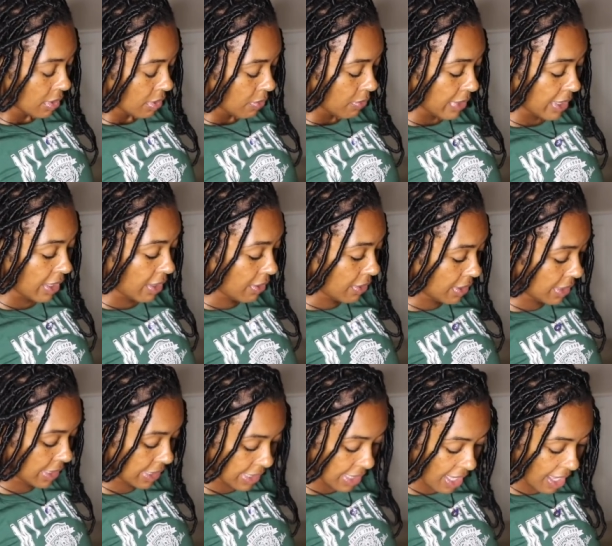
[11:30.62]
Well,
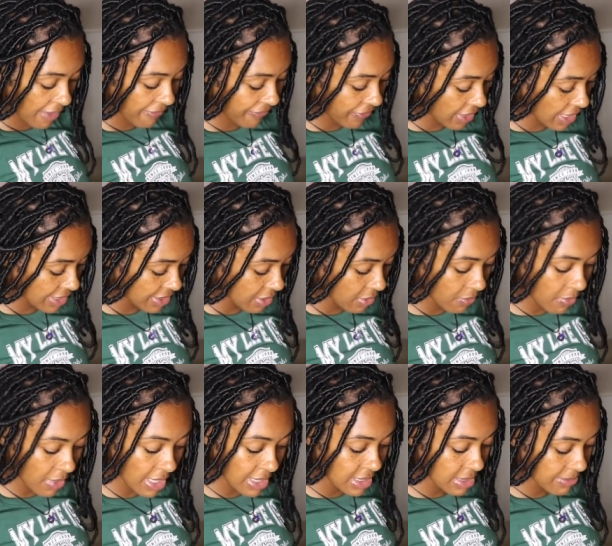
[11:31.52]
I feel like there
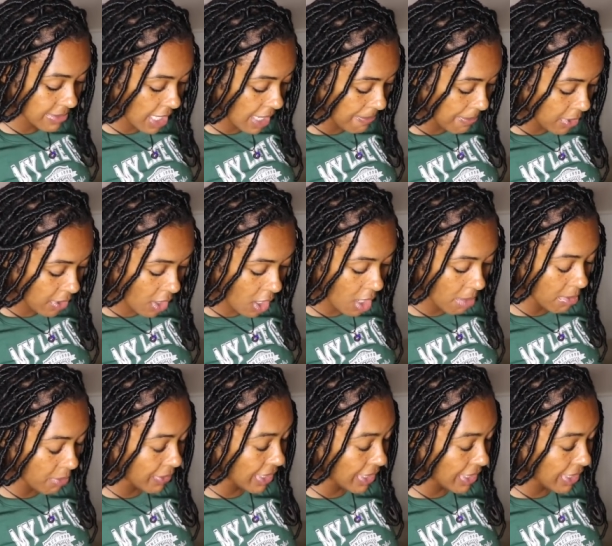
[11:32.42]
was some type of karma.